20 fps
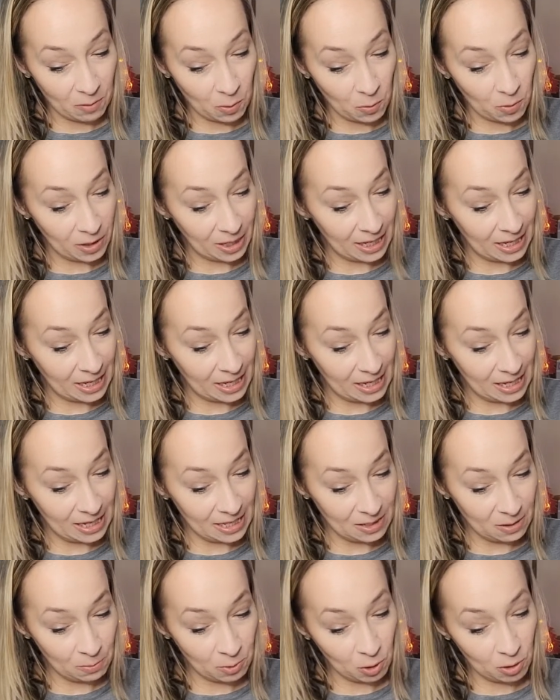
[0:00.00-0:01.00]
or get in a
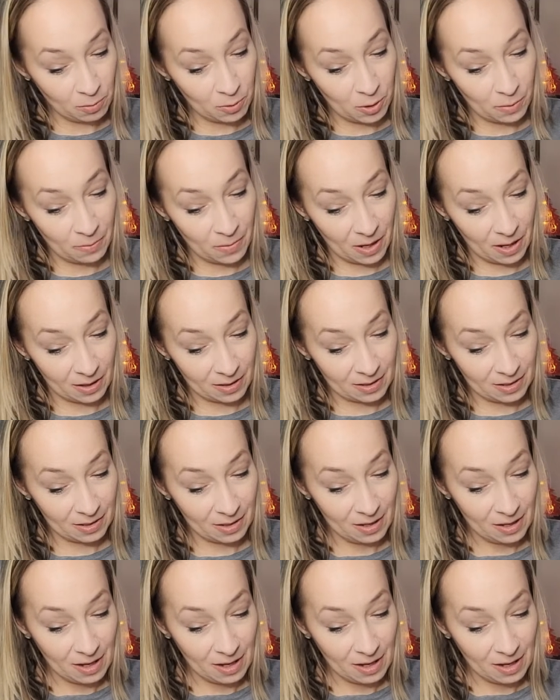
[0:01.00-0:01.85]
subscription box.